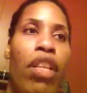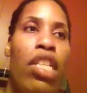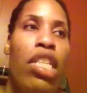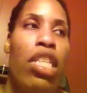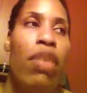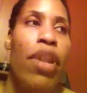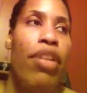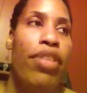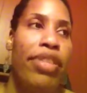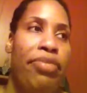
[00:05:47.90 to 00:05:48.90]
Let's see what
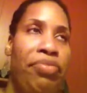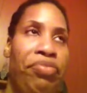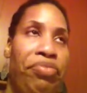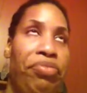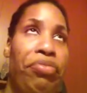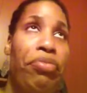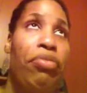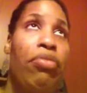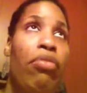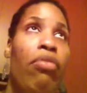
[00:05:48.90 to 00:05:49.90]
else.
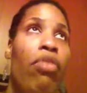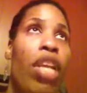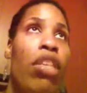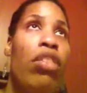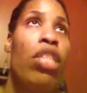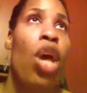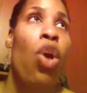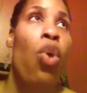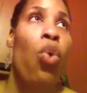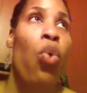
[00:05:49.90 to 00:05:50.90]

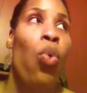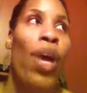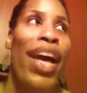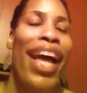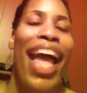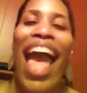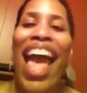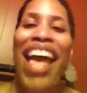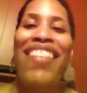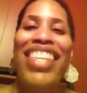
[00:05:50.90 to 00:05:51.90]
So
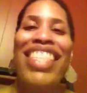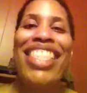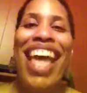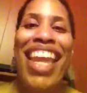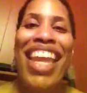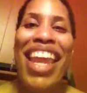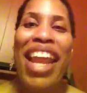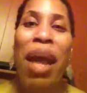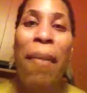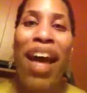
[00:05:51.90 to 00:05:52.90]
I'm
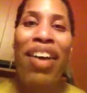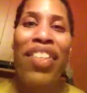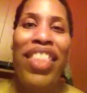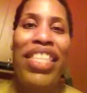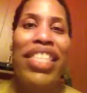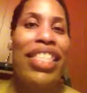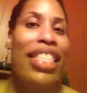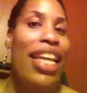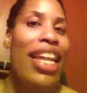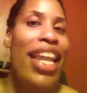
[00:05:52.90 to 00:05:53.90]
excited about this
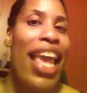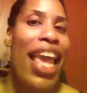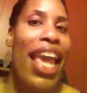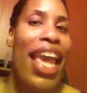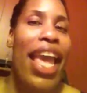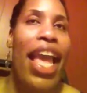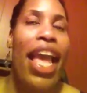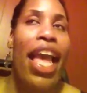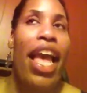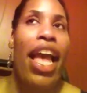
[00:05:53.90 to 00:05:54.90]
Sunday.
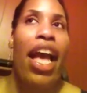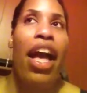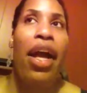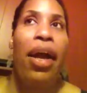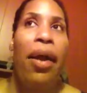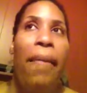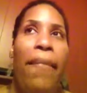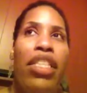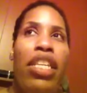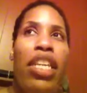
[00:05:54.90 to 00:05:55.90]

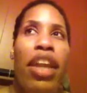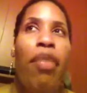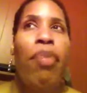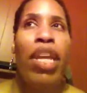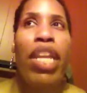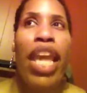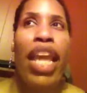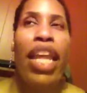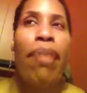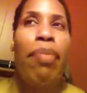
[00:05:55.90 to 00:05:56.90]
Sunday or
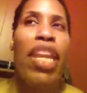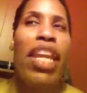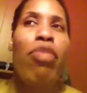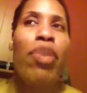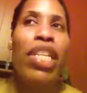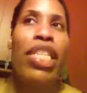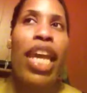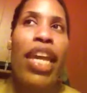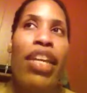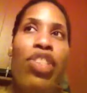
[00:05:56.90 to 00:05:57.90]
Monday. Like Monday will be
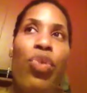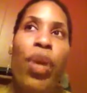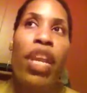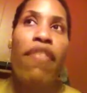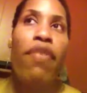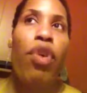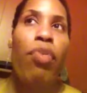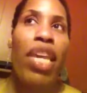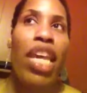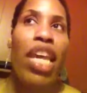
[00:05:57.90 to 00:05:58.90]
day 20 for
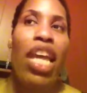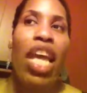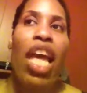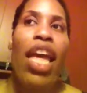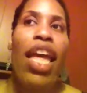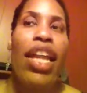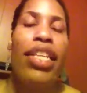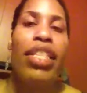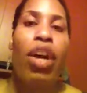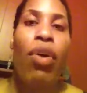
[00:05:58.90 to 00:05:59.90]
me. And
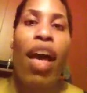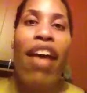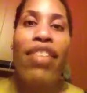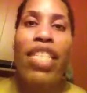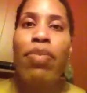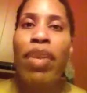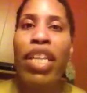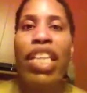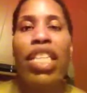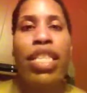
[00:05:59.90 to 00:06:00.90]
so I just made
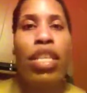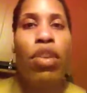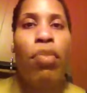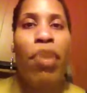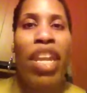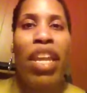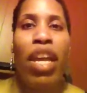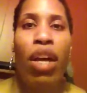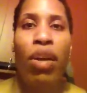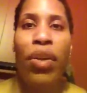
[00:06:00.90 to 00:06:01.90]
like this little mini
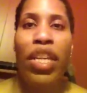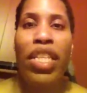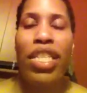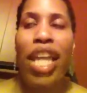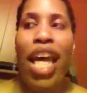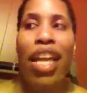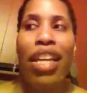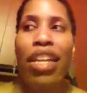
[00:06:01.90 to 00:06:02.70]
goal, and it's not,